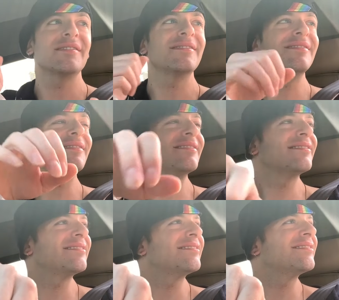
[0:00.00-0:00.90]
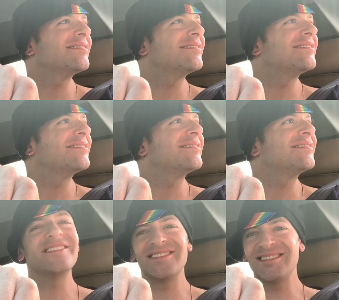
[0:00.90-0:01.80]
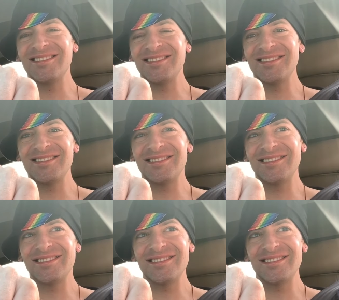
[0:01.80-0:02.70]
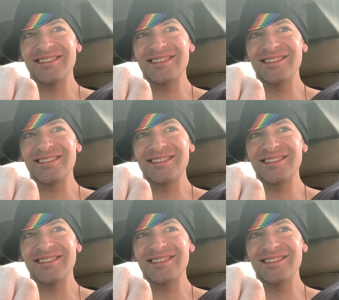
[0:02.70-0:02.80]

Nobody speaks.